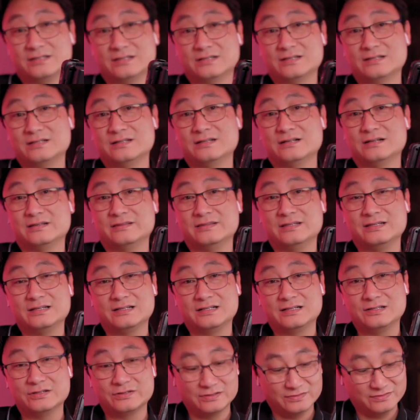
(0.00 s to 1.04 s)
that I think
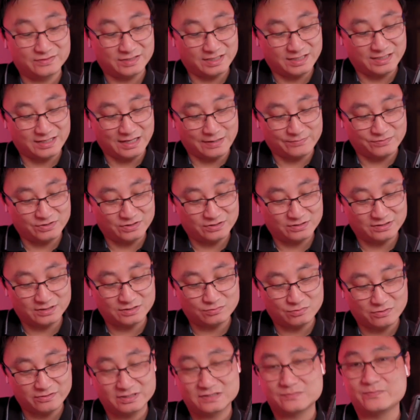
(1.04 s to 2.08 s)
a lot of Zcam users
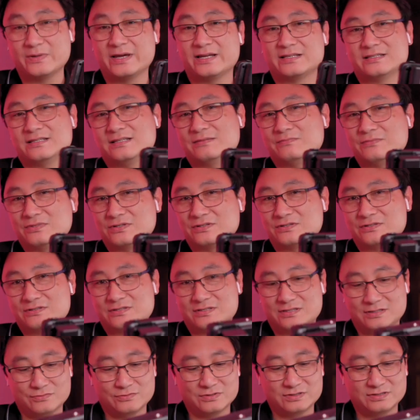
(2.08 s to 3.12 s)
were expecting because
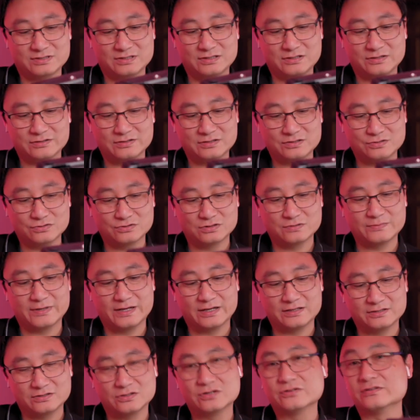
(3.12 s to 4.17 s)
there was a lot of talk
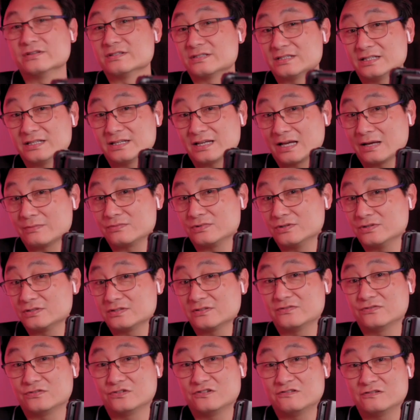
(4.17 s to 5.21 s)
about it on the Zcam
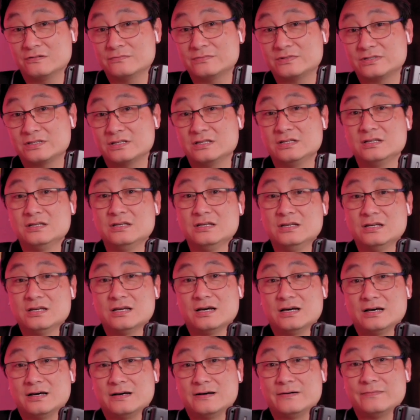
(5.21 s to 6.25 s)
user forums.
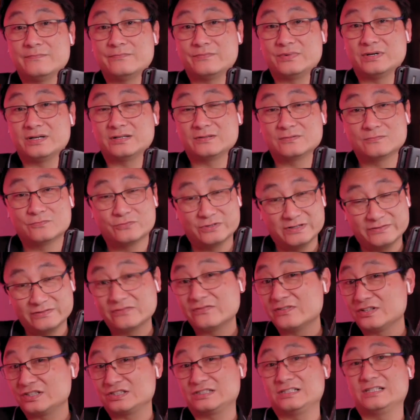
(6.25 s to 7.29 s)
But we've
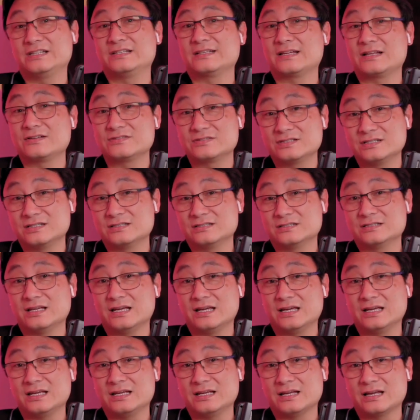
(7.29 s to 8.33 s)
officially announced it
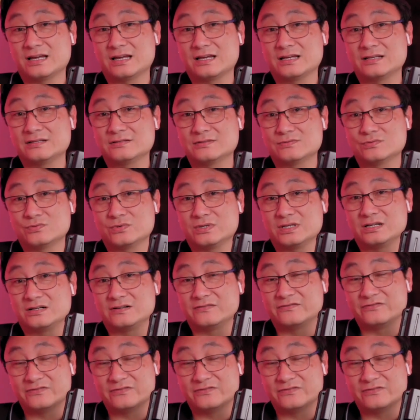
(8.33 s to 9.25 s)
today and we are